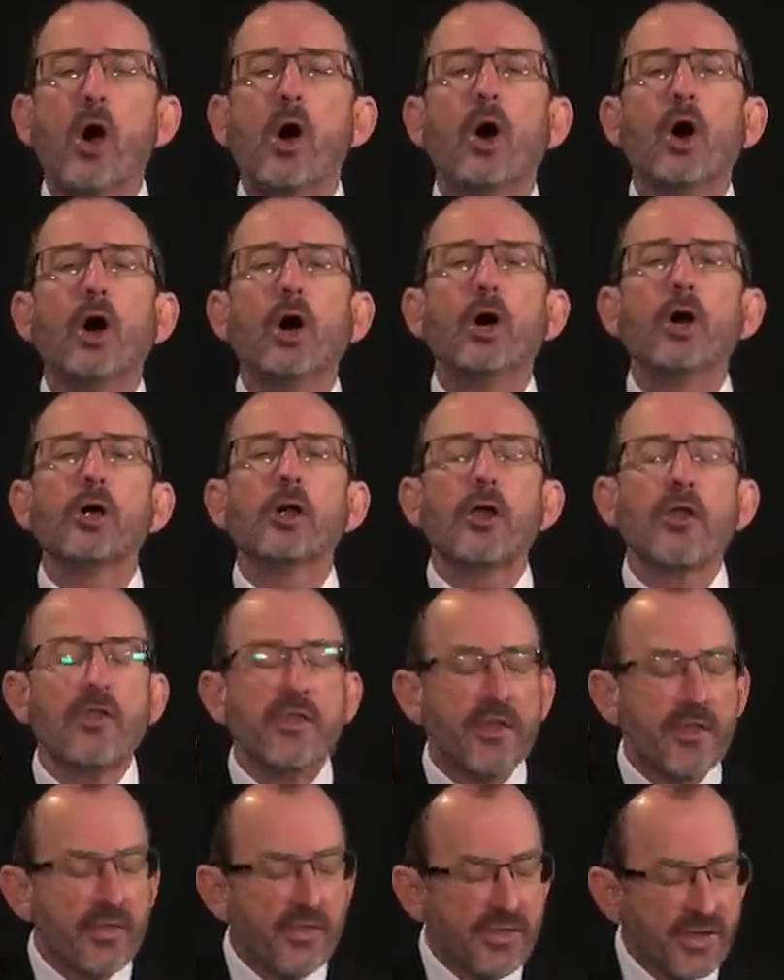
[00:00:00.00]
are
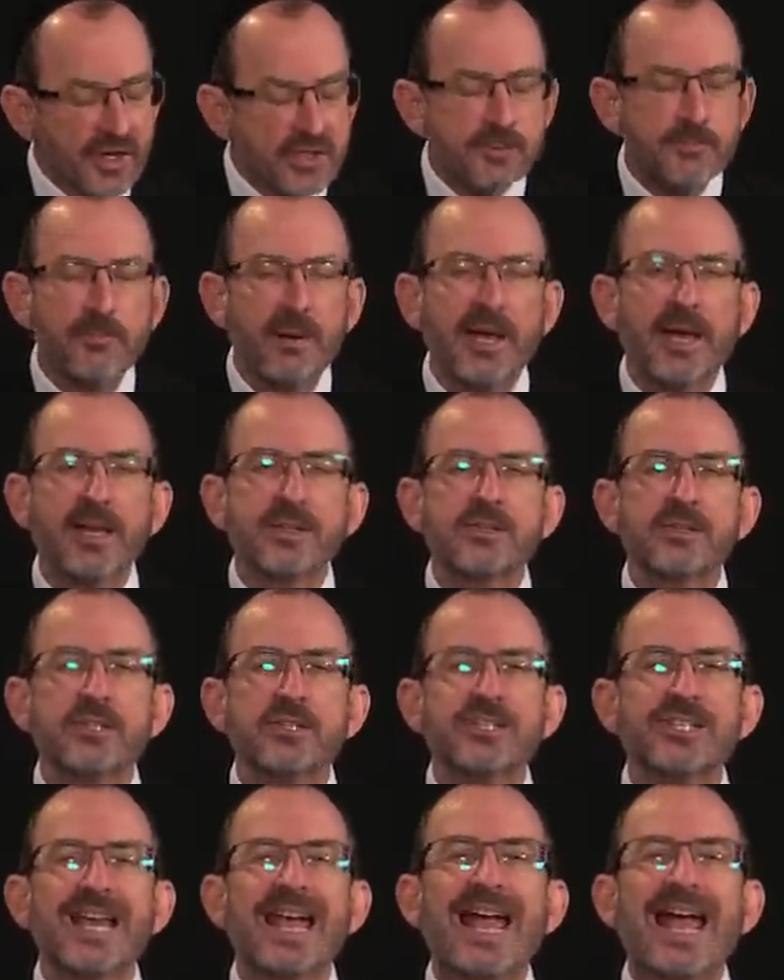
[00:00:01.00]
that this
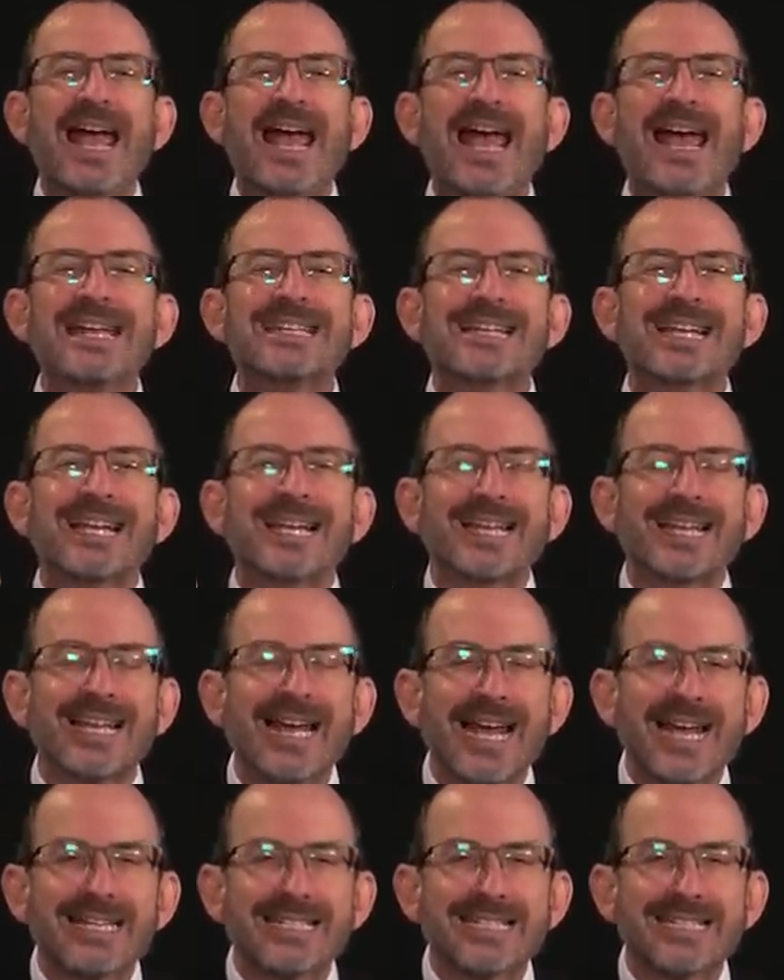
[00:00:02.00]
passage has
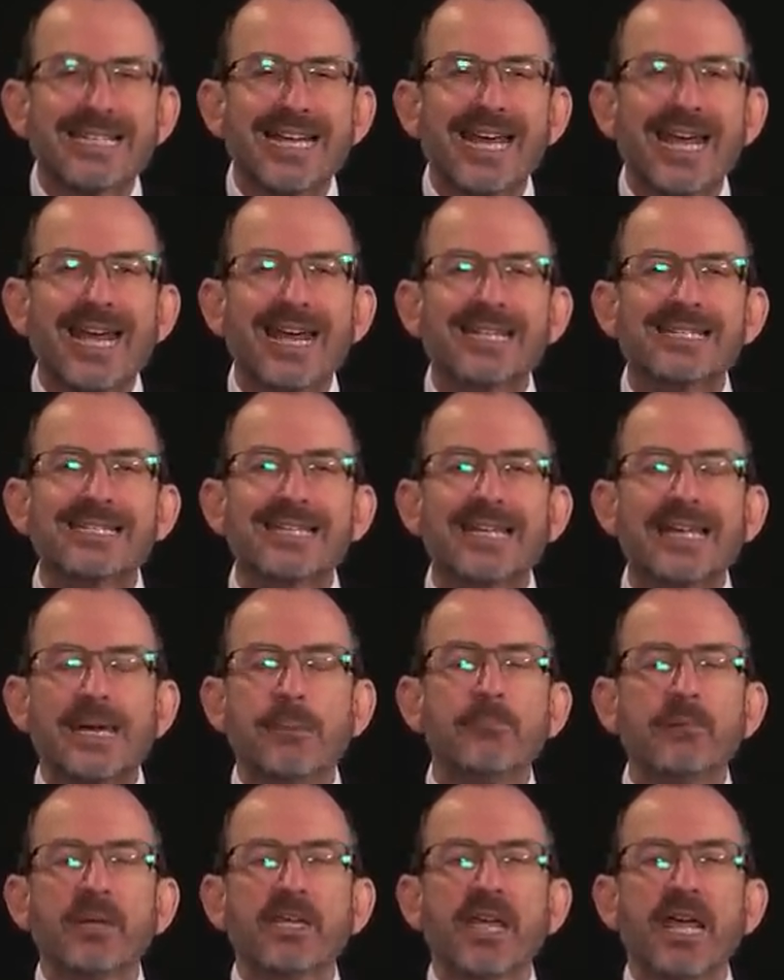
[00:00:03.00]
last days
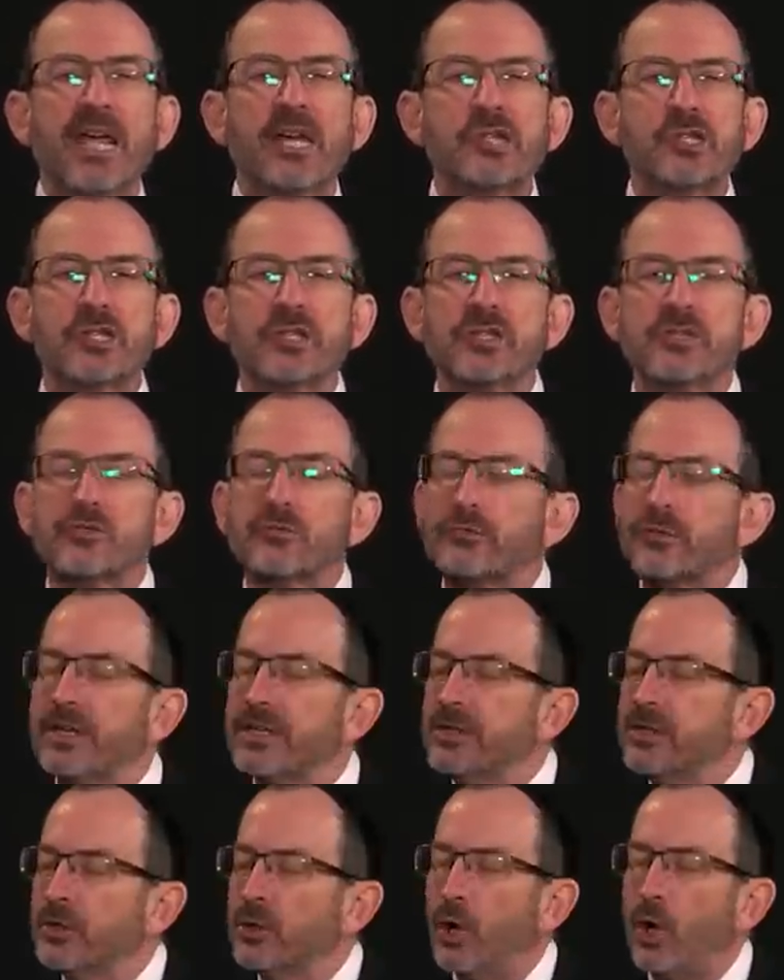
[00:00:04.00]
implications
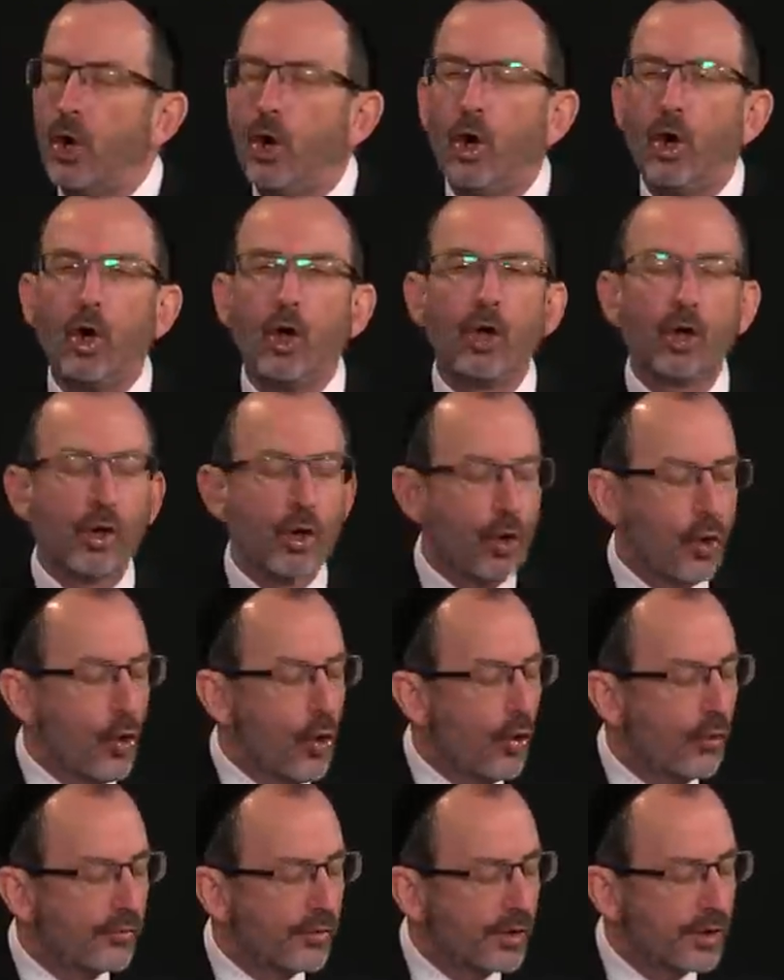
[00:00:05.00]
written all
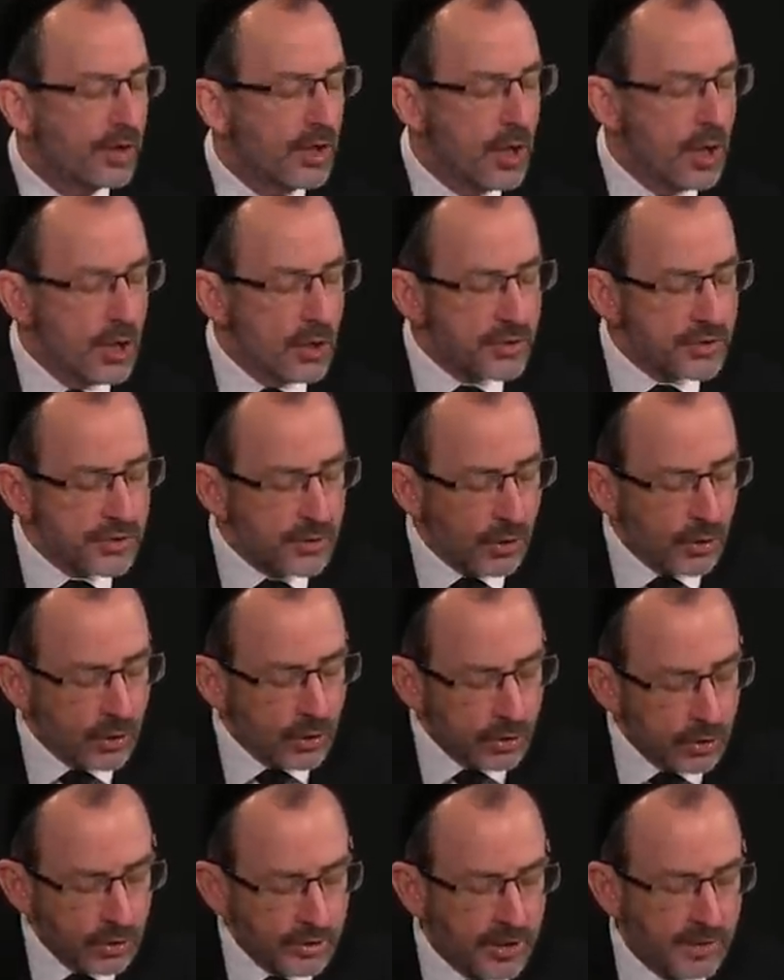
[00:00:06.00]
over it. So
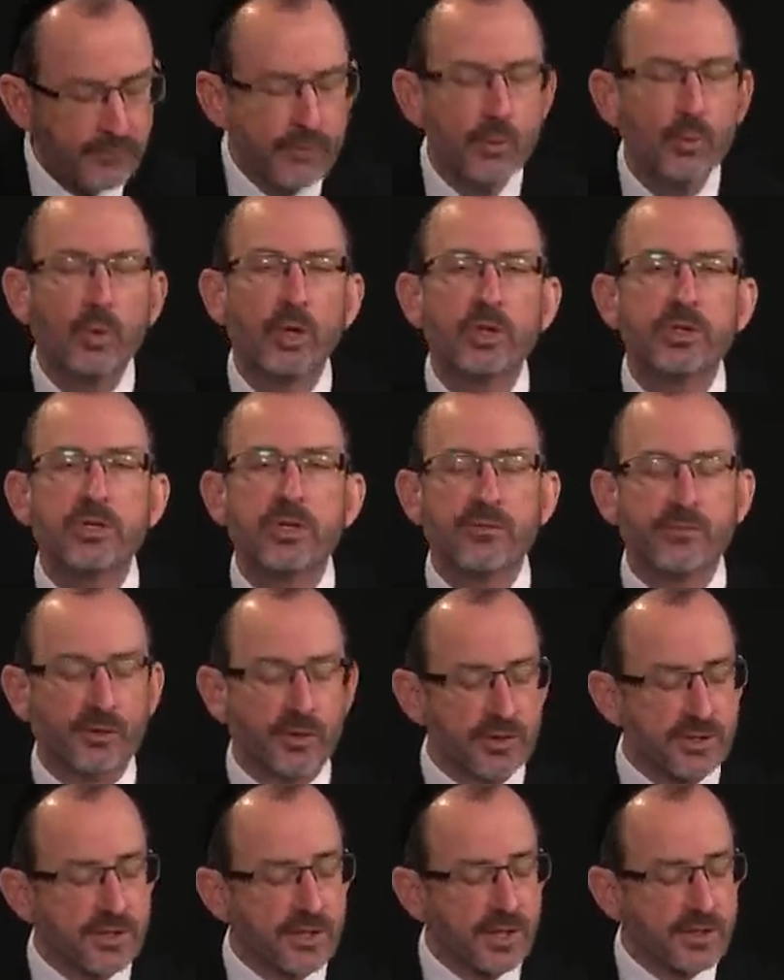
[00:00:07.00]
look, if you would, to
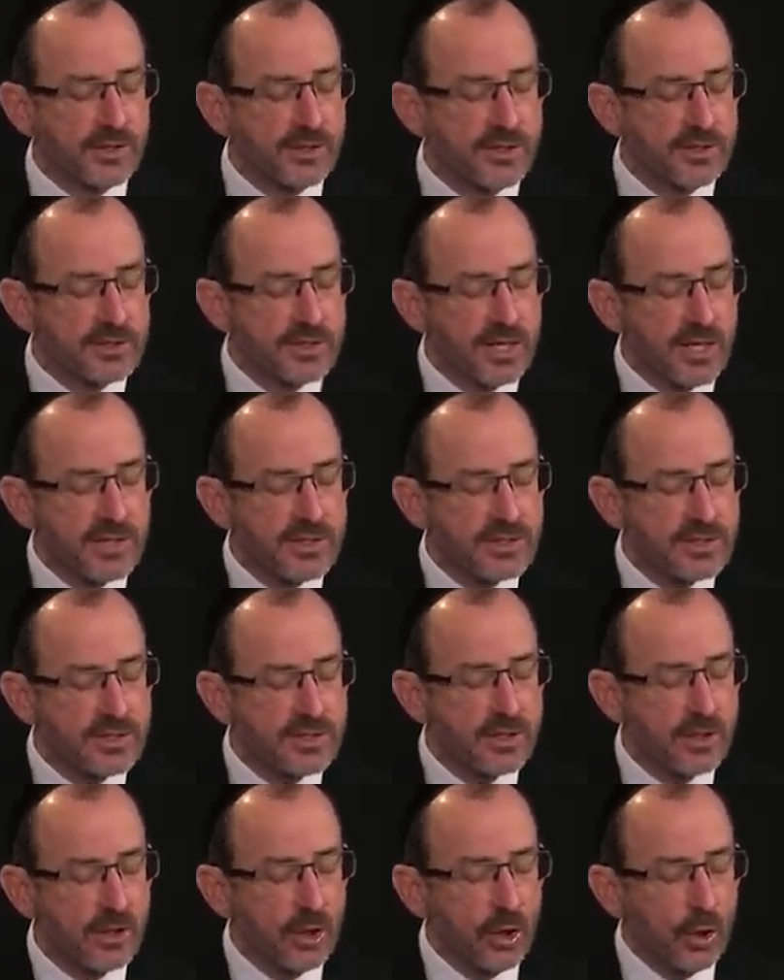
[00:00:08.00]
verse 6. It says,